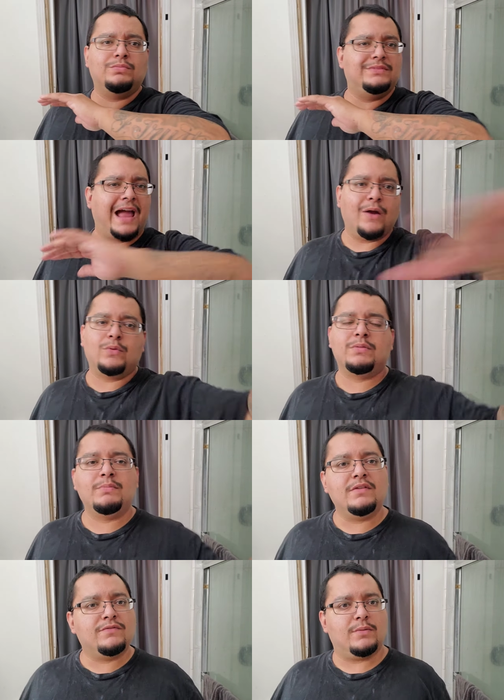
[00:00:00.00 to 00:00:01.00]
down with
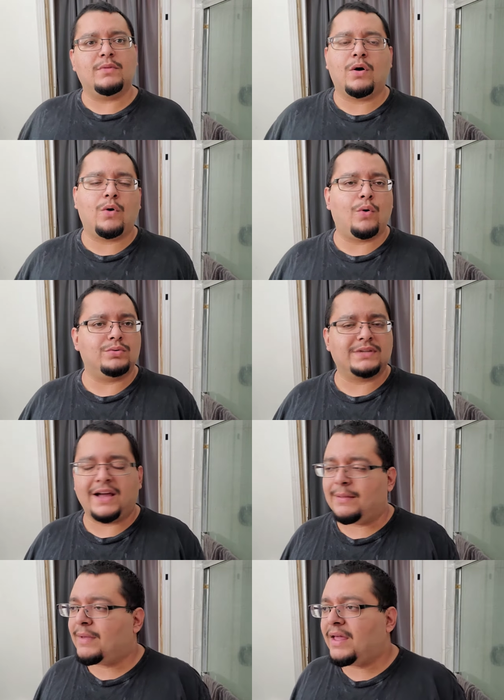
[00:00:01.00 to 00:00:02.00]
me from the whole
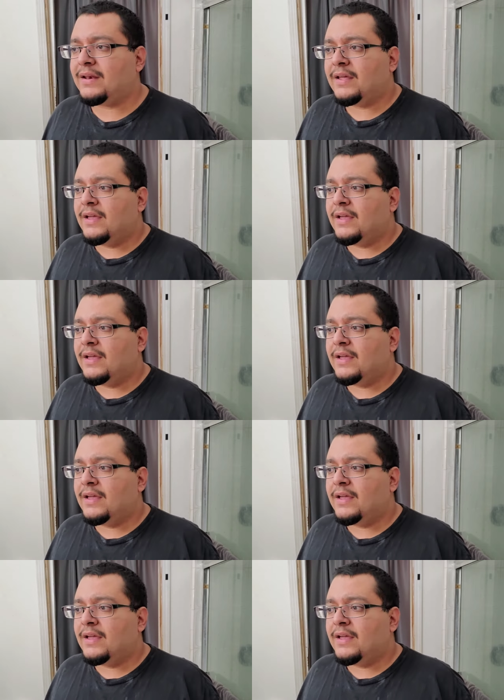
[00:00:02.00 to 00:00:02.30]
time, man.